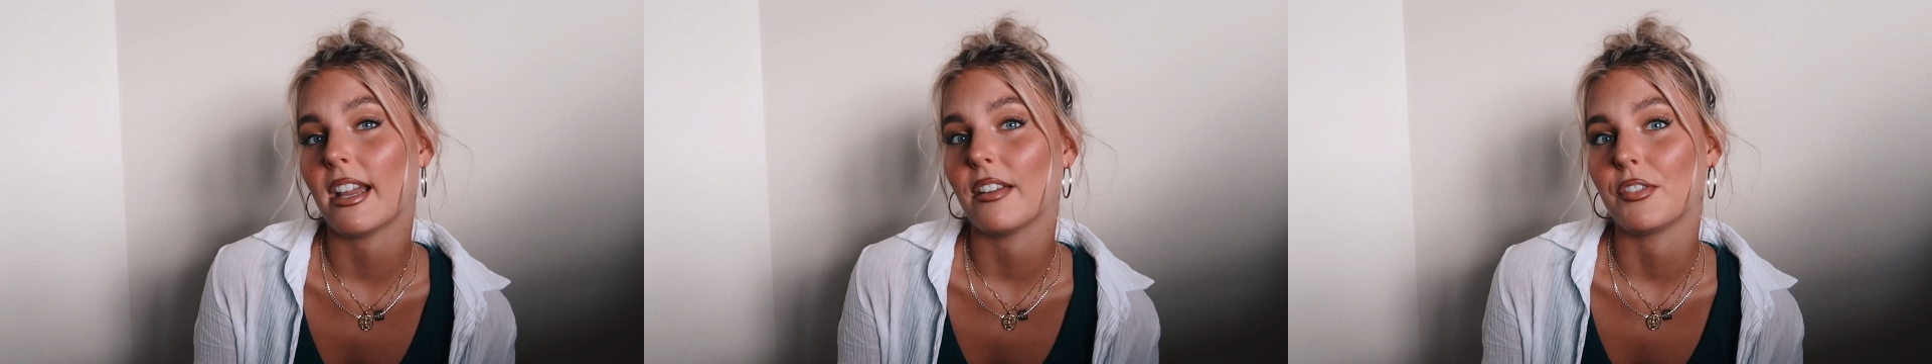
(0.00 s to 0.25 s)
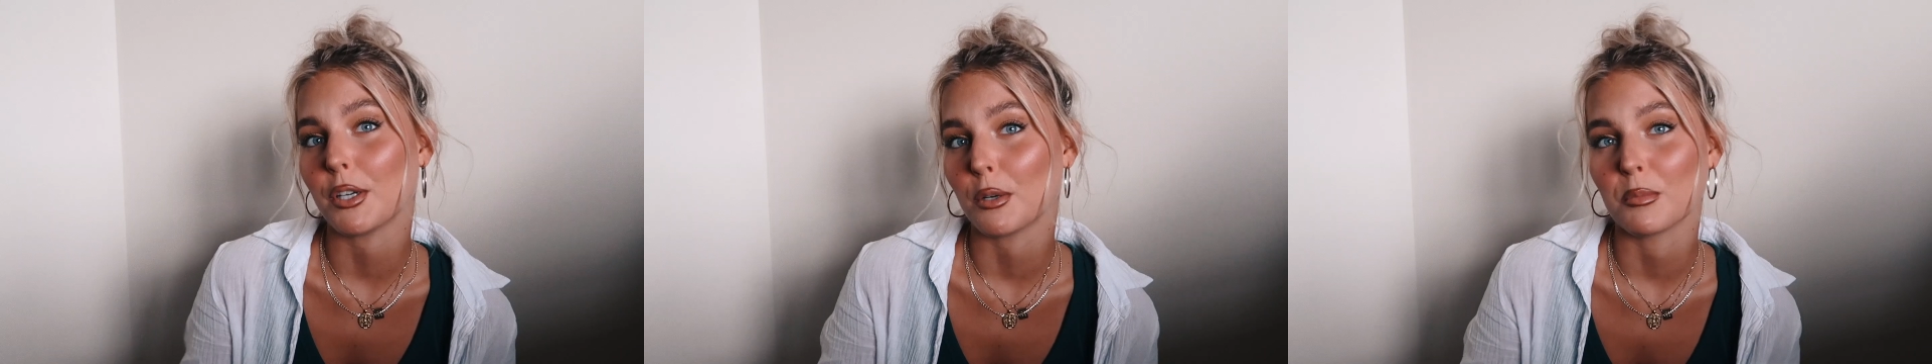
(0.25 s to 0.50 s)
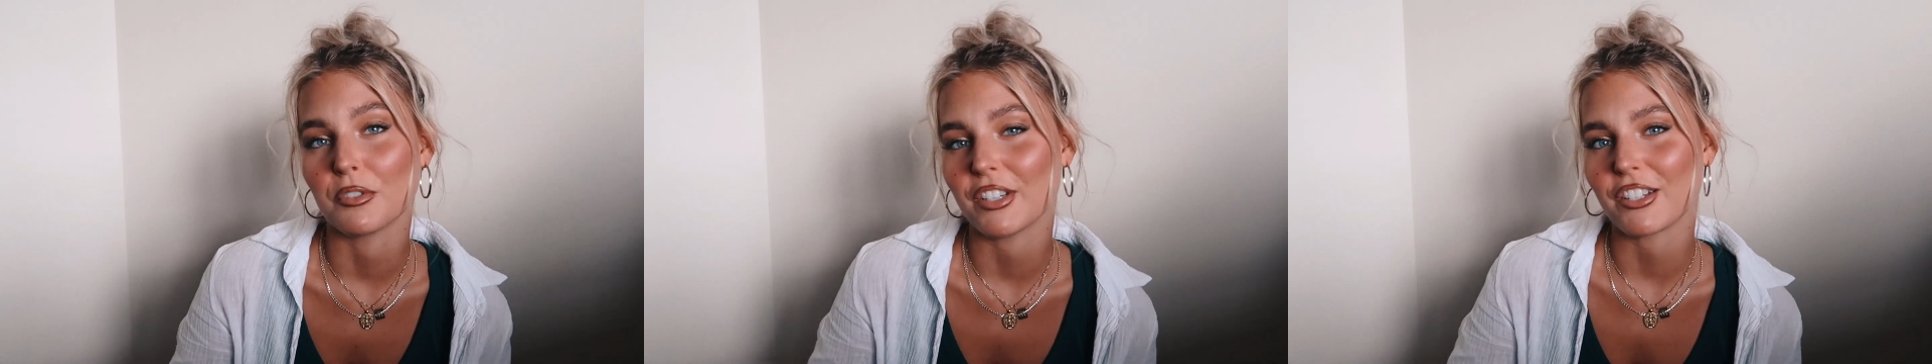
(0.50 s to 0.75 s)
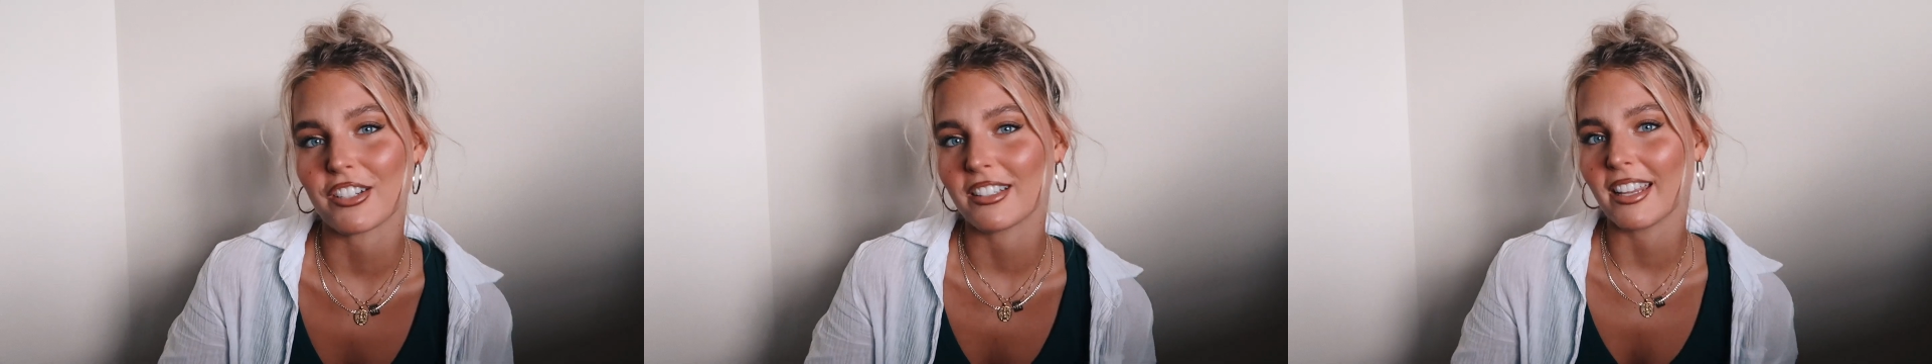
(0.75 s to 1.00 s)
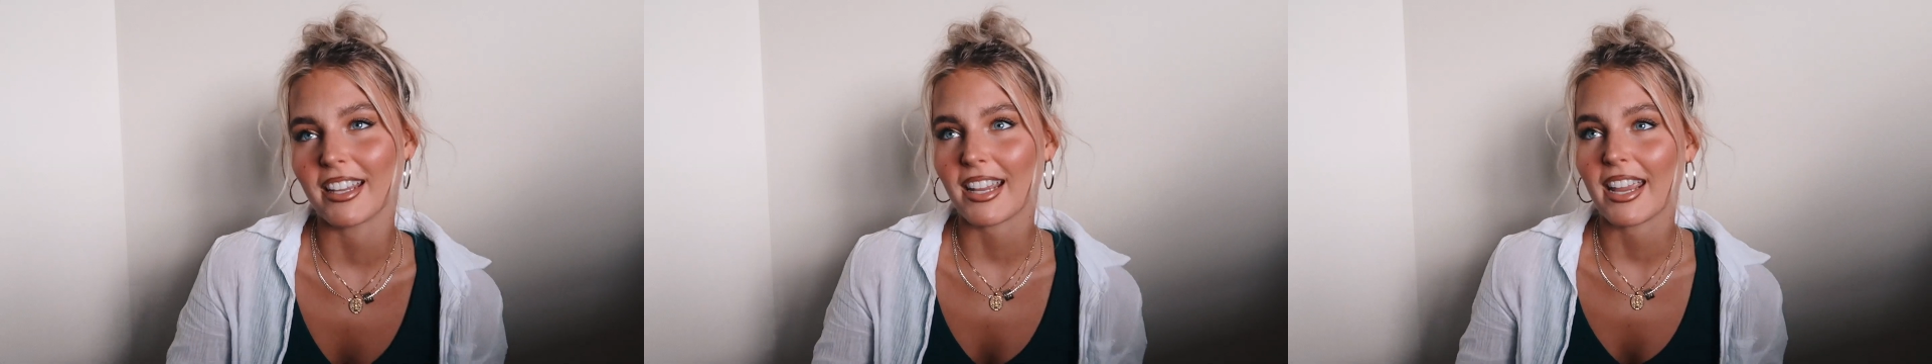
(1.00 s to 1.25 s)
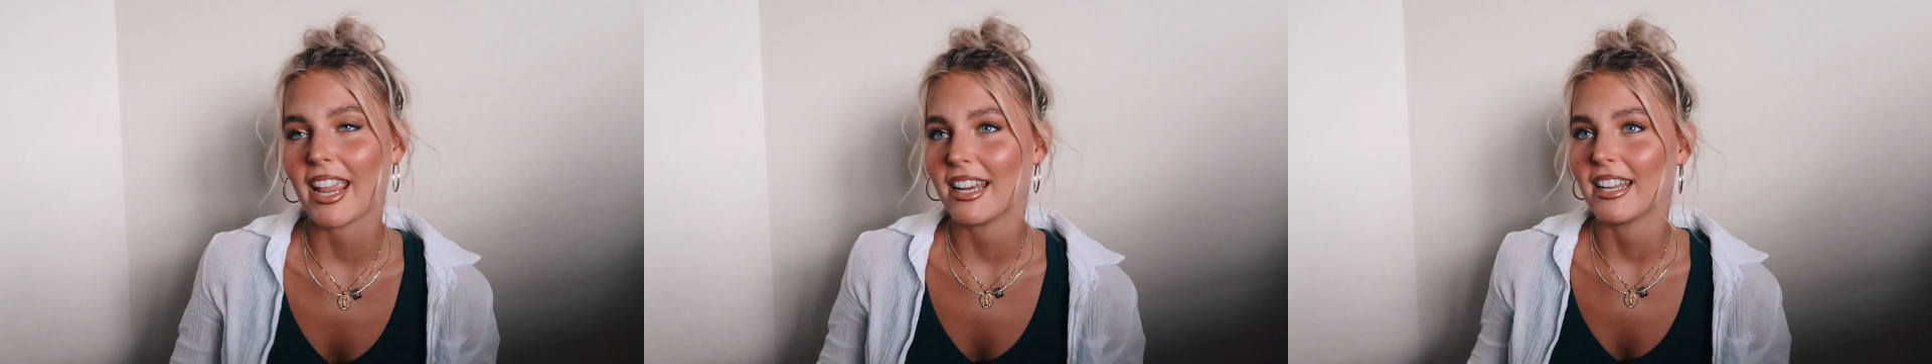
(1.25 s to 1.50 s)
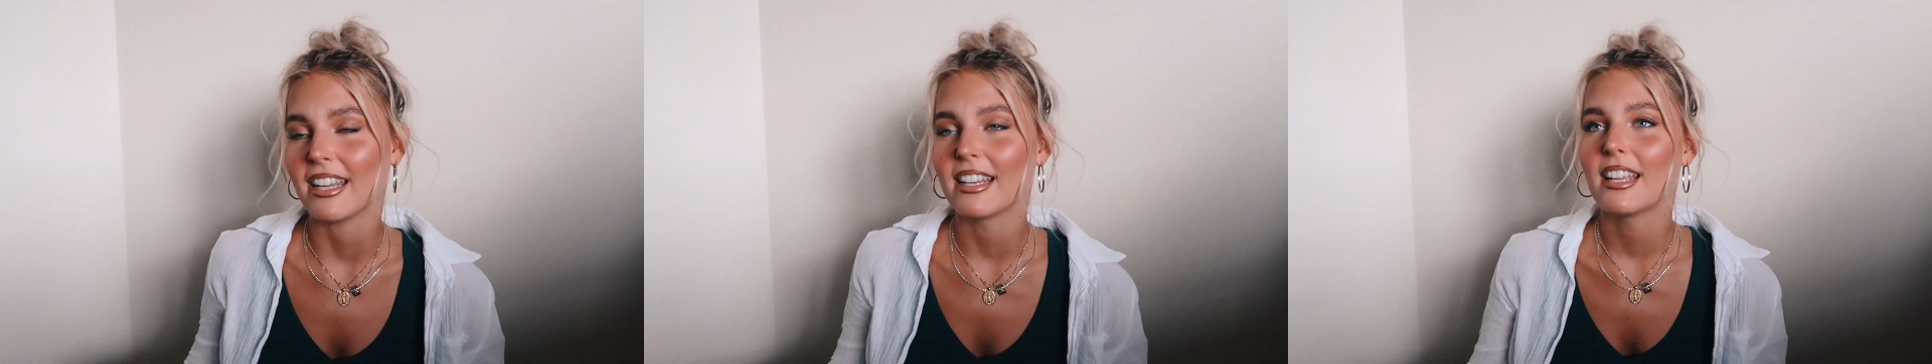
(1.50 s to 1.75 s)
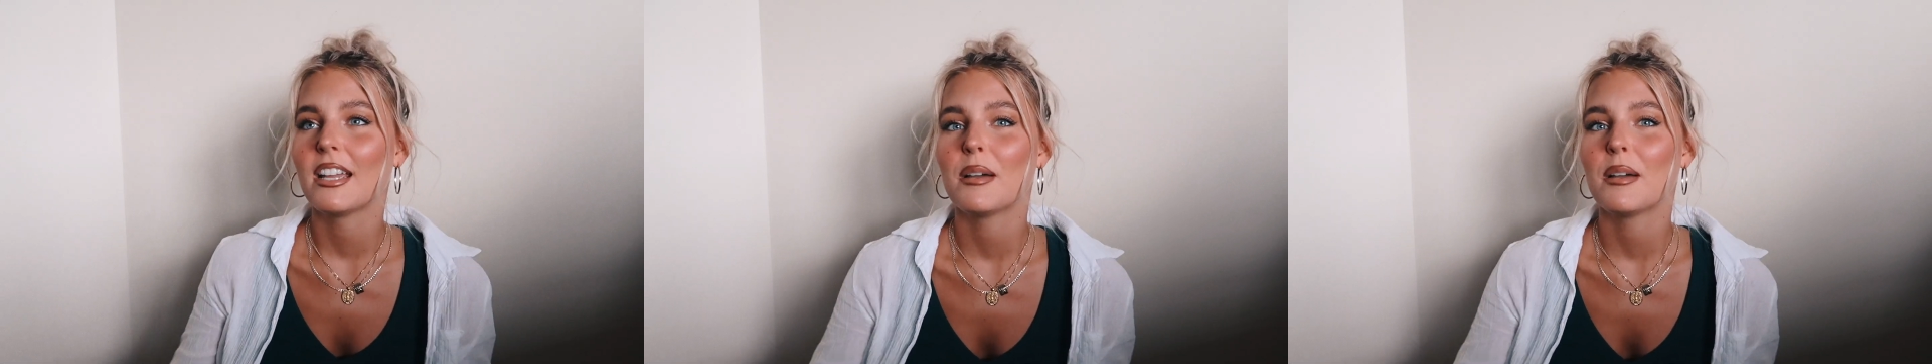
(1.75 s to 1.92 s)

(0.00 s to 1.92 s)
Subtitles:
I have terrible vision, like I hate it,